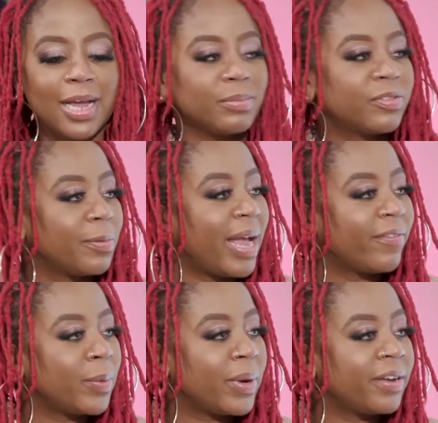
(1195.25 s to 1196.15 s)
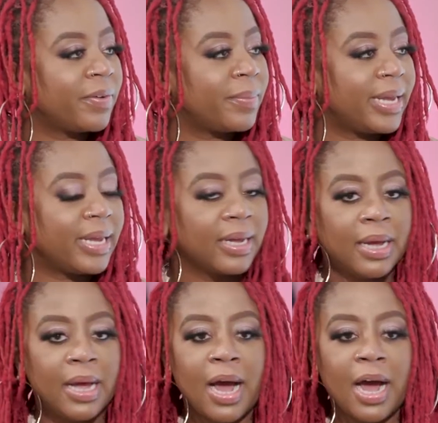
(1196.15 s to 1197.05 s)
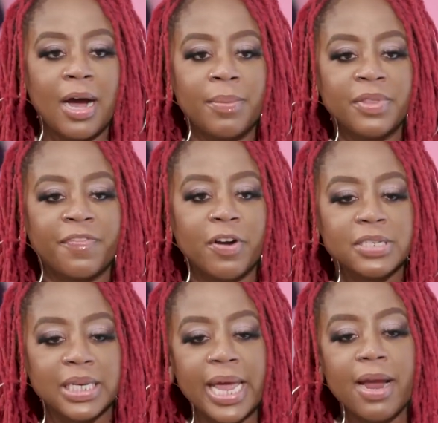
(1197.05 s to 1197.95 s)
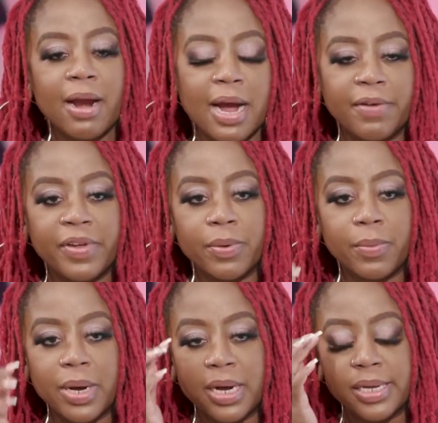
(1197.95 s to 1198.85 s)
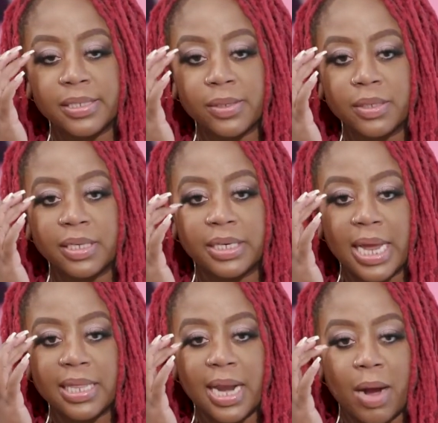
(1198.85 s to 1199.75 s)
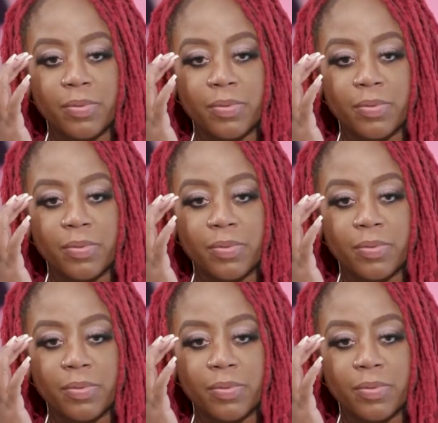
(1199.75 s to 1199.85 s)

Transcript: comes from everywhere for me. The first layer of it was the day that I